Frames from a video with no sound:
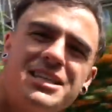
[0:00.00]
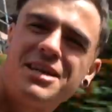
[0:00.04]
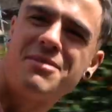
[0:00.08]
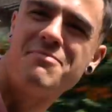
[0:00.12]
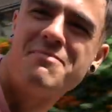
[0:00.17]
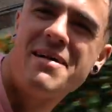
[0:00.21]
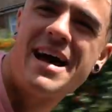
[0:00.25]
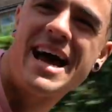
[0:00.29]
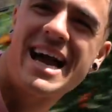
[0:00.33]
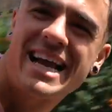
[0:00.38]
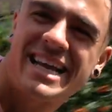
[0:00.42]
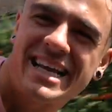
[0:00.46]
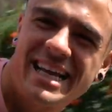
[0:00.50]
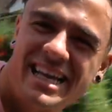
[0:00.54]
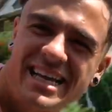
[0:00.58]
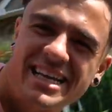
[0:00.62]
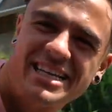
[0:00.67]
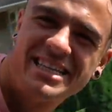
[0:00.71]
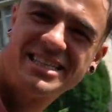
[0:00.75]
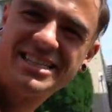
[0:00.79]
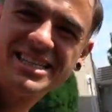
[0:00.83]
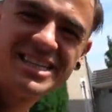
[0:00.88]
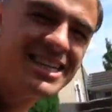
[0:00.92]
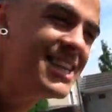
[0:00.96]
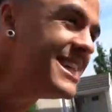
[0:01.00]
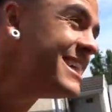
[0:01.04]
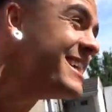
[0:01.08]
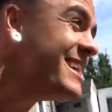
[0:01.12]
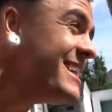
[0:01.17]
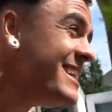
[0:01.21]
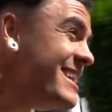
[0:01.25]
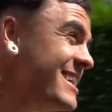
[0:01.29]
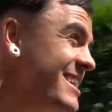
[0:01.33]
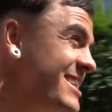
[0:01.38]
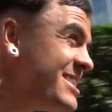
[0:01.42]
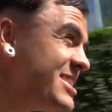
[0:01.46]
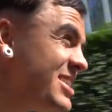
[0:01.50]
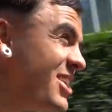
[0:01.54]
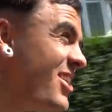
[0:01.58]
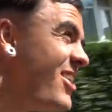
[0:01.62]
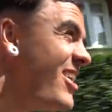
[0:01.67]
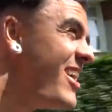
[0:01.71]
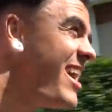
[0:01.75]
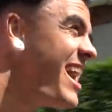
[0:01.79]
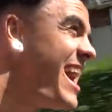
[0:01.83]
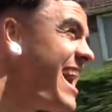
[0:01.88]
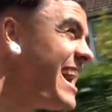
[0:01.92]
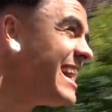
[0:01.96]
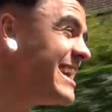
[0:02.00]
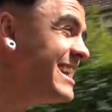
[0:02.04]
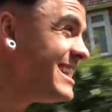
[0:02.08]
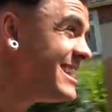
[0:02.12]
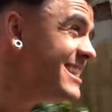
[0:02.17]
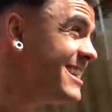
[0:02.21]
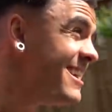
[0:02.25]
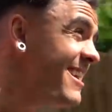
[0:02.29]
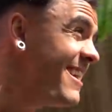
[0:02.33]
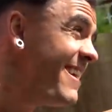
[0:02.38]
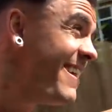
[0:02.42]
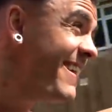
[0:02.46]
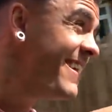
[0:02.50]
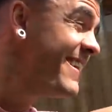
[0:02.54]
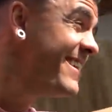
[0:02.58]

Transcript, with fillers: some Mackies. Tristan, what